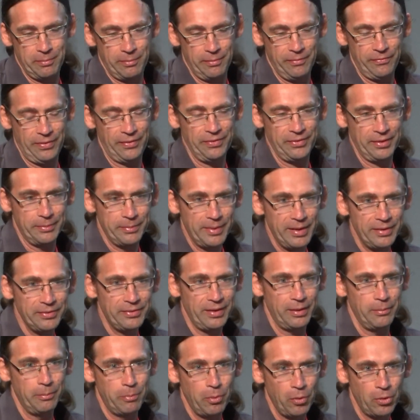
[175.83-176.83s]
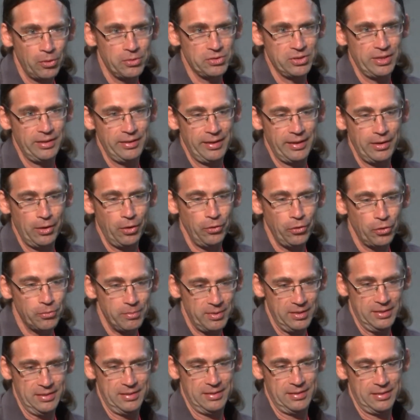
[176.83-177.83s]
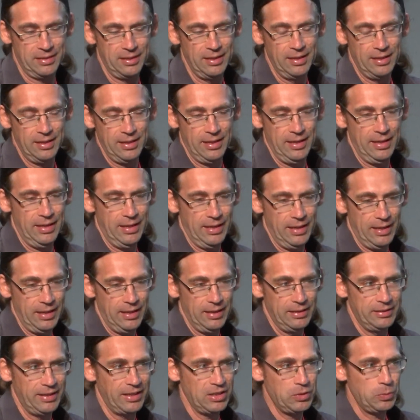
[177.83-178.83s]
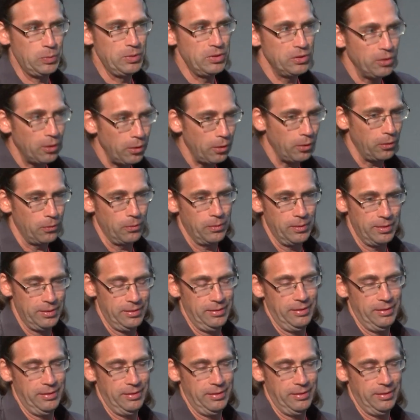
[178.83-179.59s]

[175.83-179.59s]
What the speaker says: fundamental blockchain economies that we know,